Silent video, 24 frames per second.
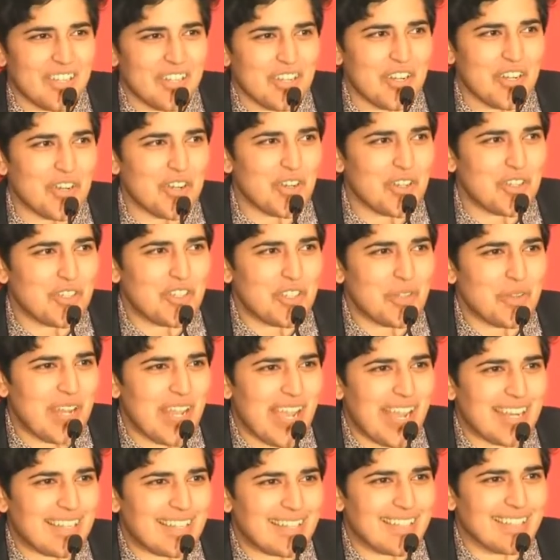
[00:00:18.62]
Nerds
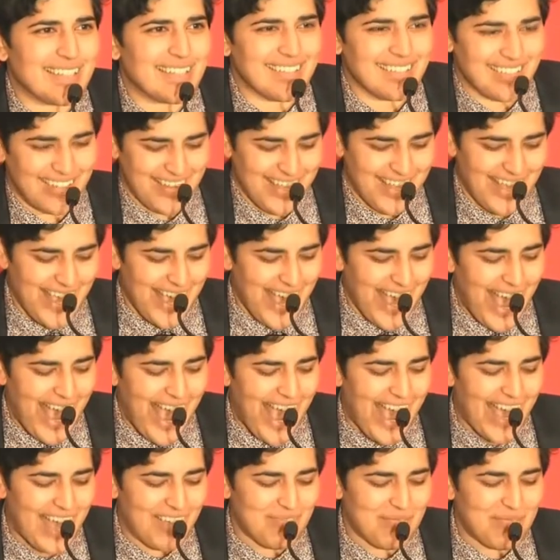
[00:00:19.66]
Unite.
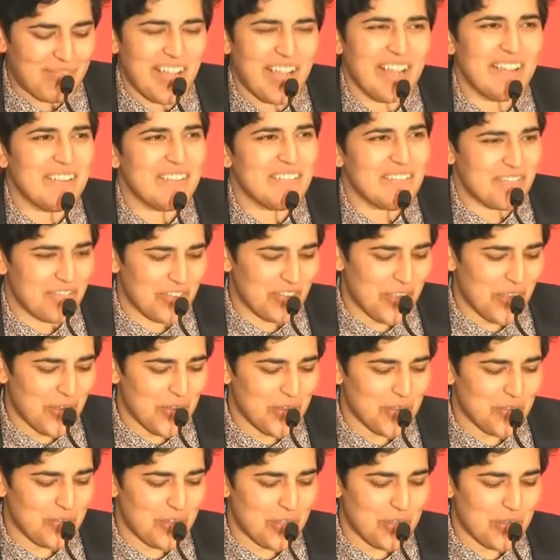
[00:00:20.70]
Um, for
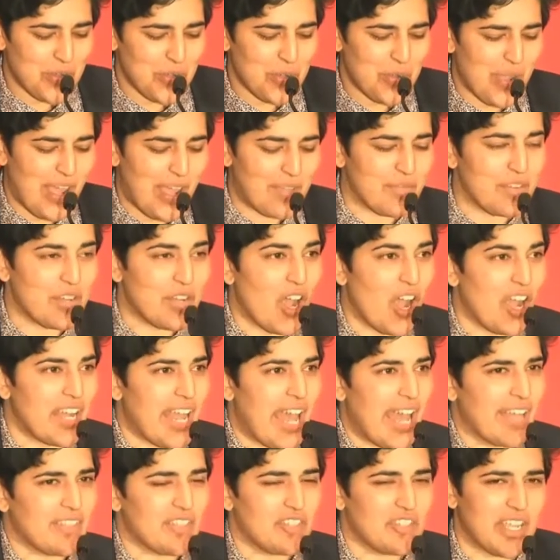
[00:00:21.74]
those of you who have not
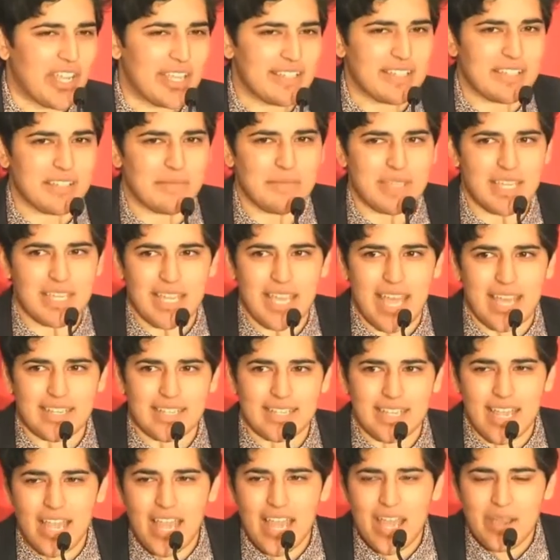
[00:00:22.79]
had the chance to meet yet,
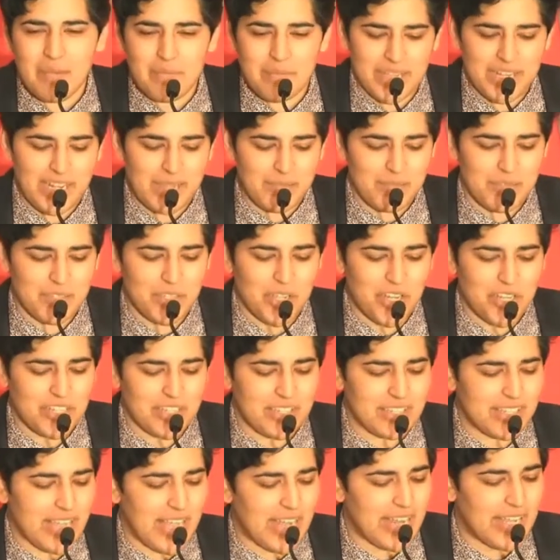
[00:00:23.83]
my name is
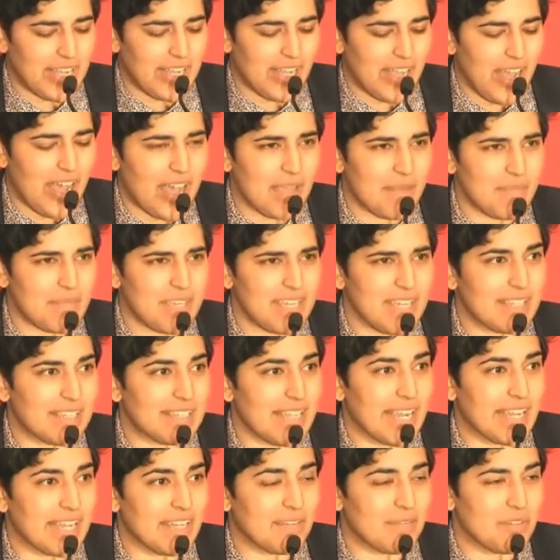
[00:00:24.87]
Sonia Sennik. I'm the
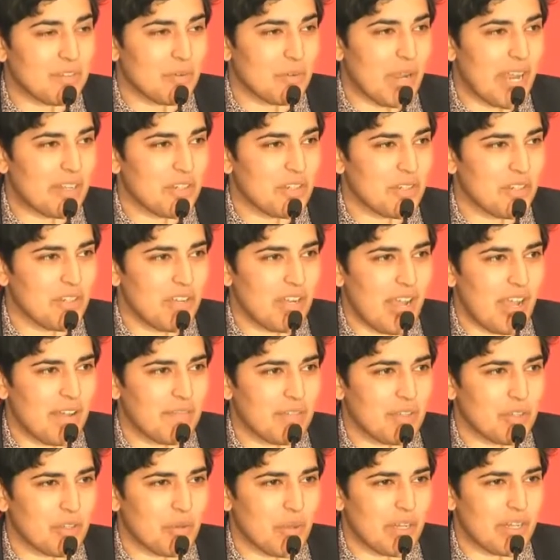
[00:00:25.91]
Executive Director
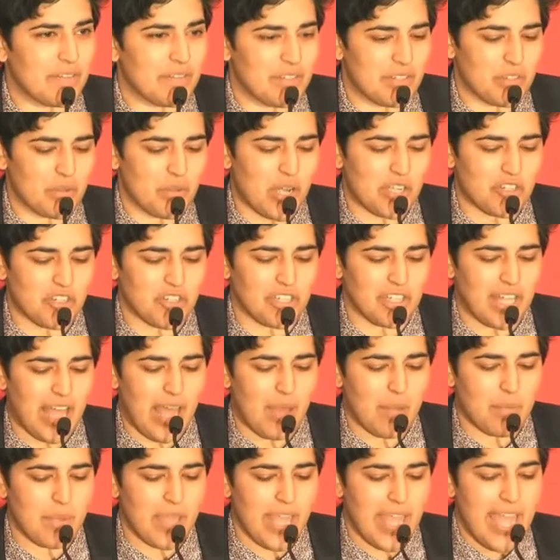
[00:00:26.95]
of the Creative Destruction
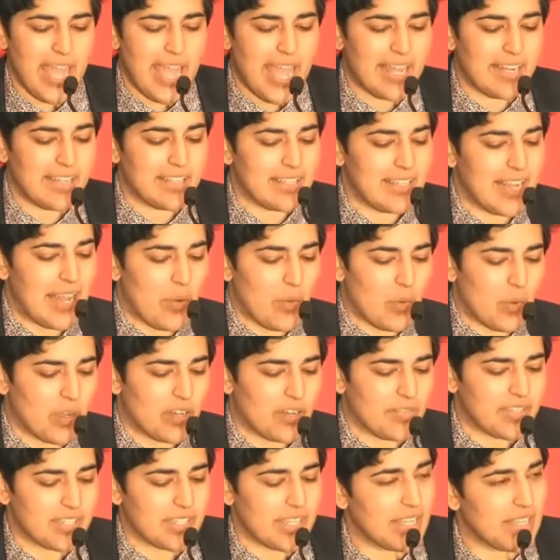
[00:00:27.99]
Lab and its
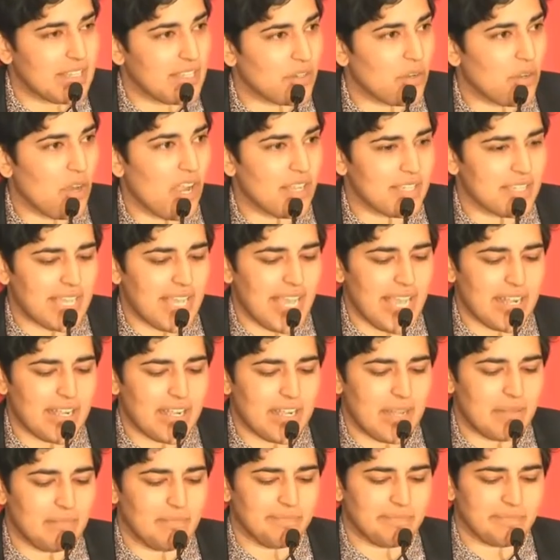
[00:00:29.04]
network of sites across
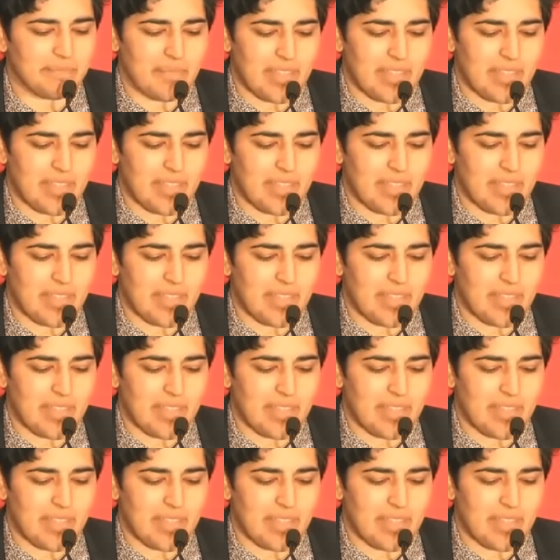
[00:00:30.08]
Canada.